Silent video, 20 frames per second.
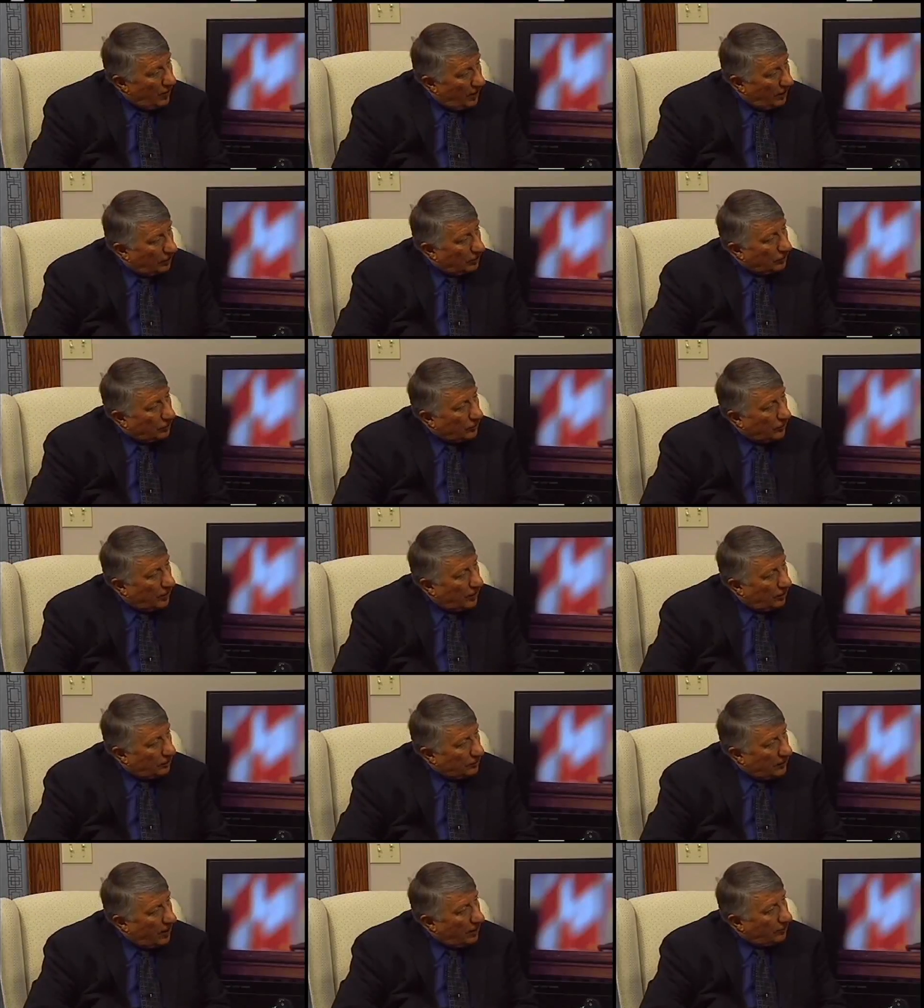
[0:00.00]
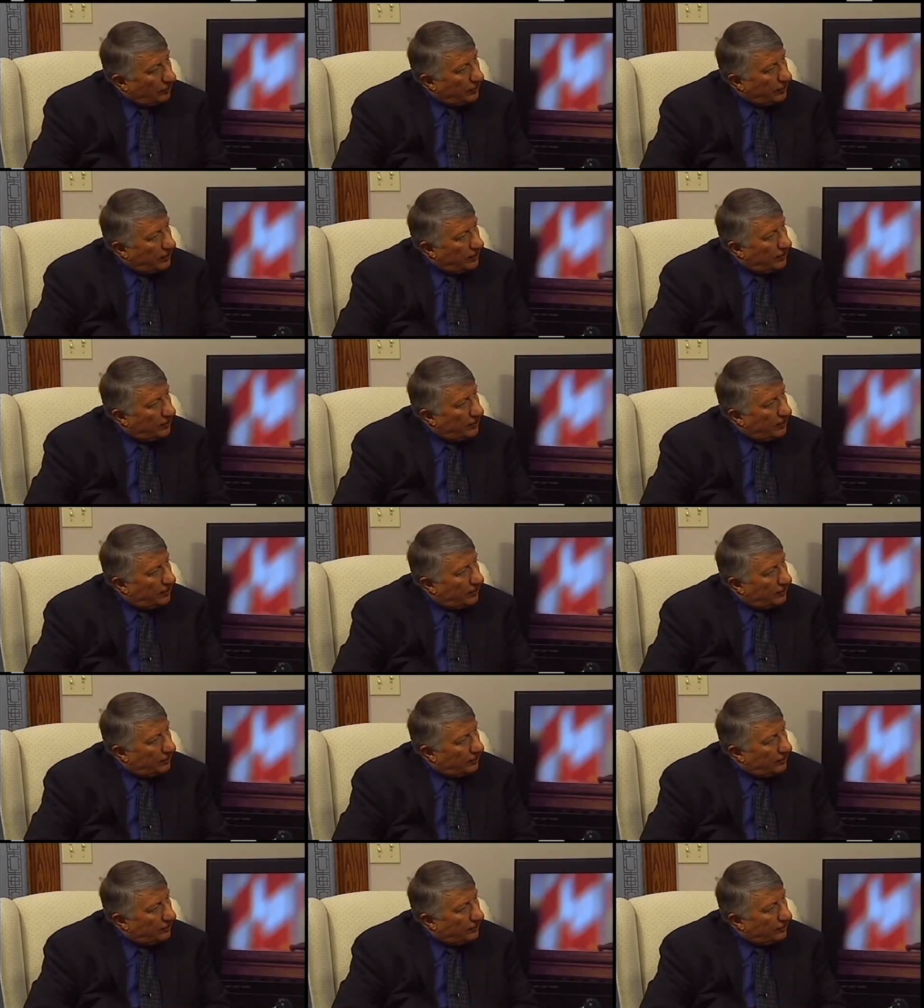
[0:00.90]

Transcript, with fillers: well-rounded uh,